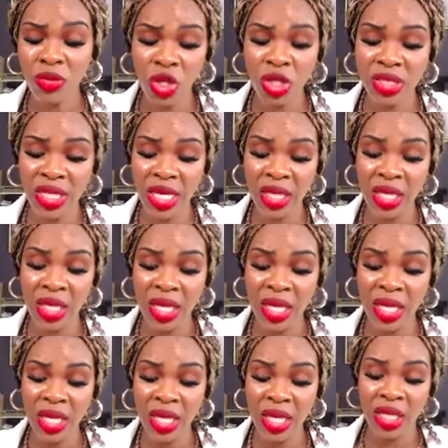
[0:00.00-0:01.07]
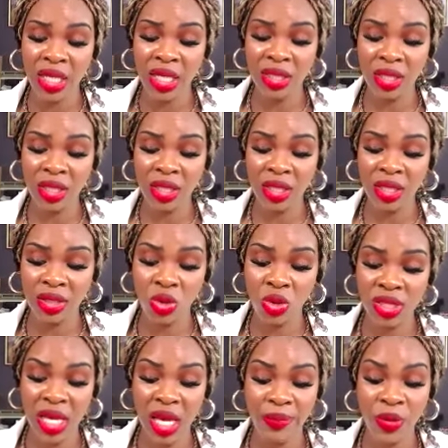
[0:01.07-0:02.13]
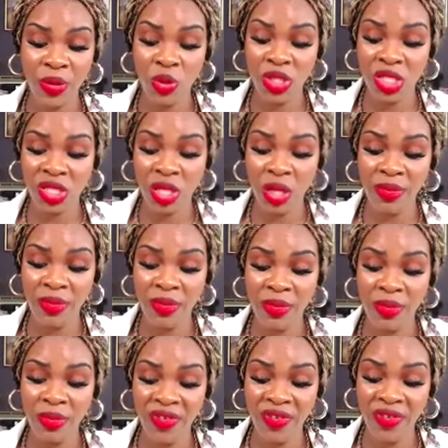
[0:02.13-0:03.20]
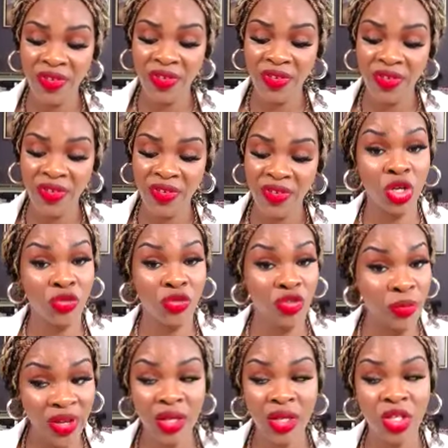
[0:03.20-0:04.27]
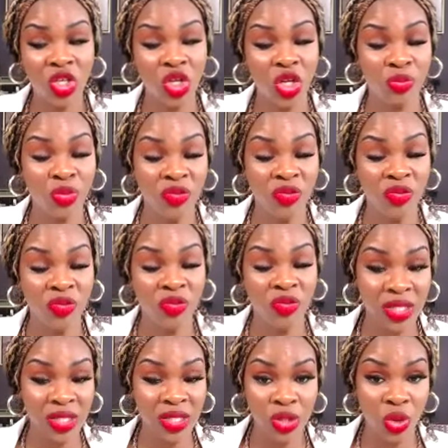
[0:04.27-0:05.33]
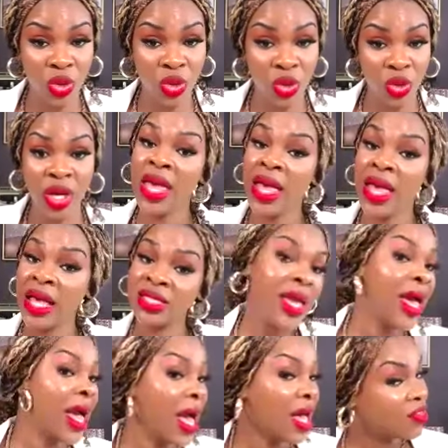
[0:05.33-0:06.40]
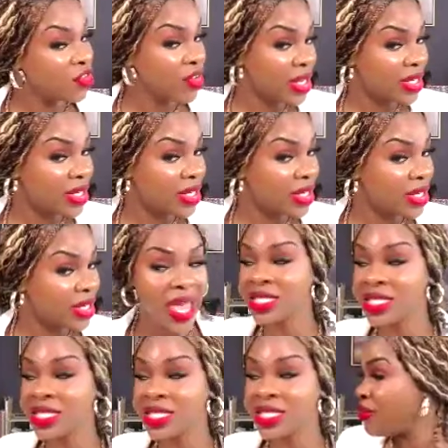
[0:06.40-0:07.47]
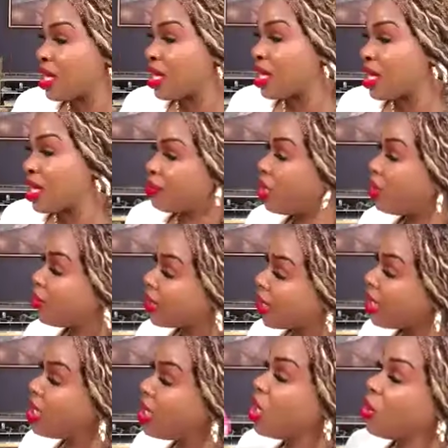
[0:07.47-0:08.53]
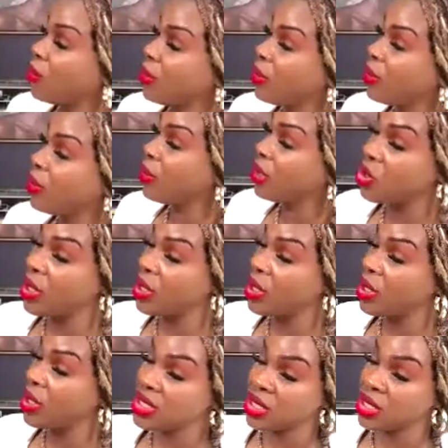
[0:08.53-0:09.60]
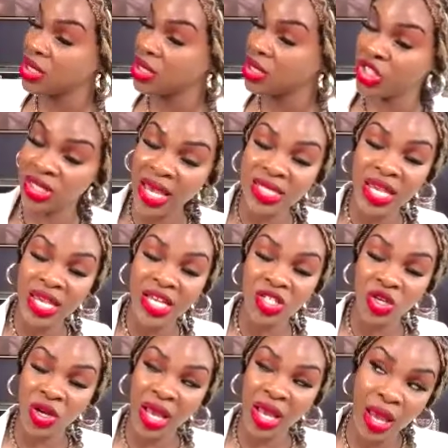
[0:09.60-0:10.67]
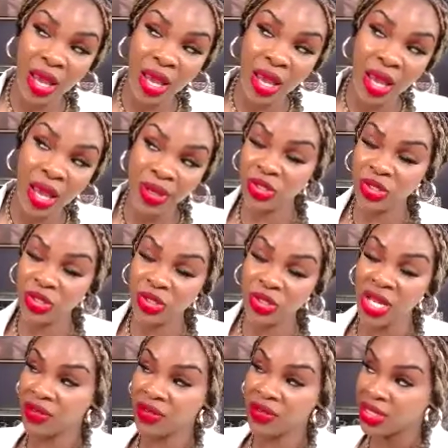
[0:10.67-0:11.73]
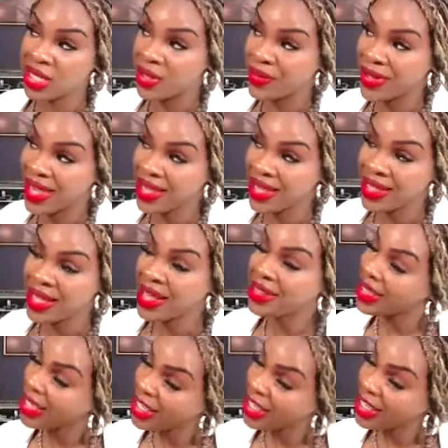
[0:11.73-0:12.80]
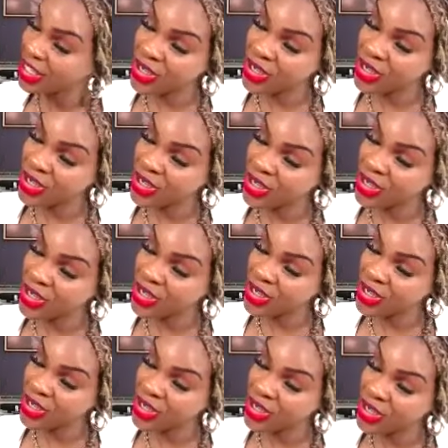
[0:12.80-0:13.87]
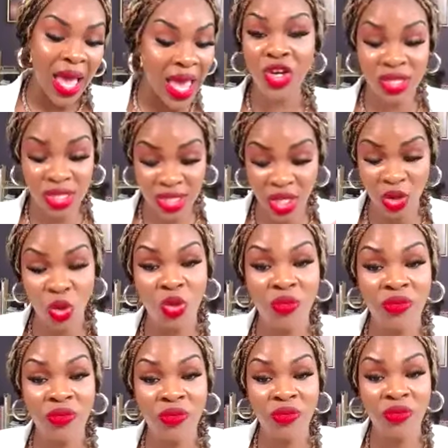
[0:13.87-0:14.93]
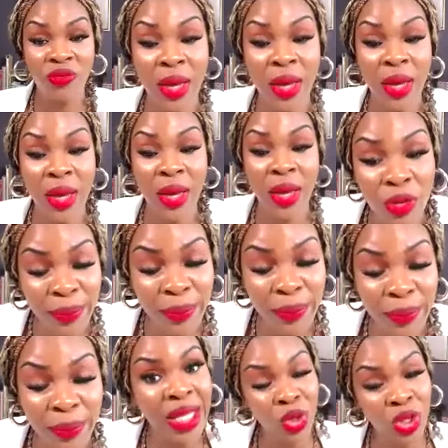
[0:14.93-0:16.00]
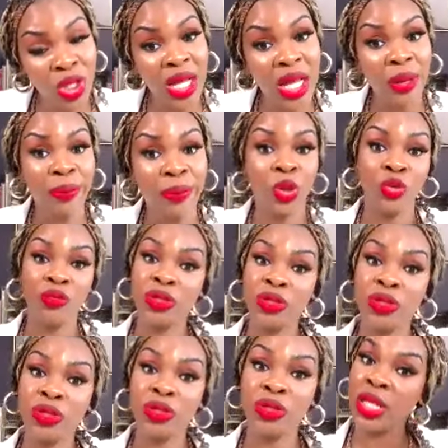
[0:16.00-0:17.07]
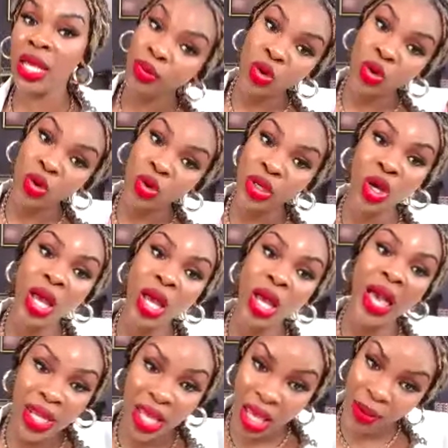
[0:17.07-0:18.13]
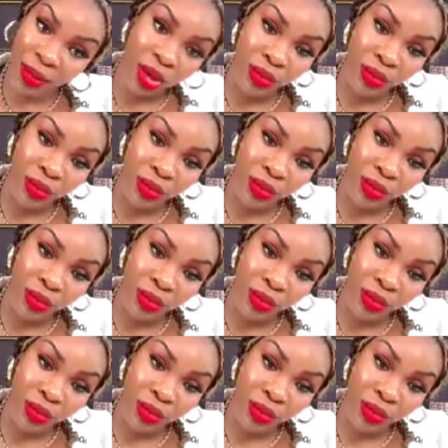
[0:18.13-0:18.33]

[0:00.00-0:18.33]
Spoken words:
You're going to take the donor's copy, which is number 5. You're going to remove it, you're going to provide it to the donor and say, have a great day. So, Mr. Aubrey, okay, we're going to go ahead and submit your test. Here's your copy. We want you to have a good day, okay? Thank you. And you're going to send over the MRO copy and the employer copy over to the employer and the